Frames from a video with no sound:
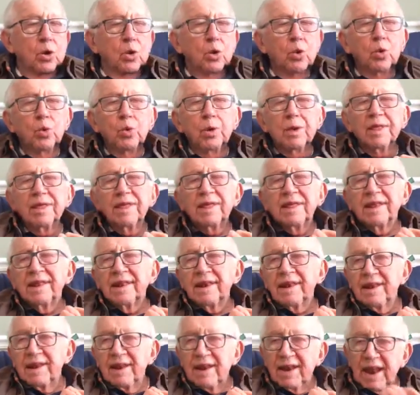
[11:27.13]
who were the
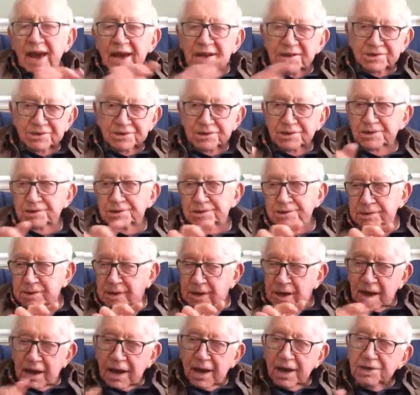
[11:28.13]

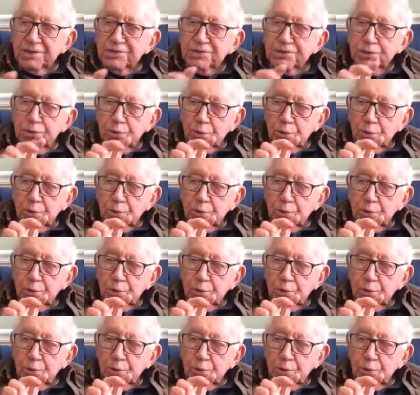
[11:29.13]
nicest guys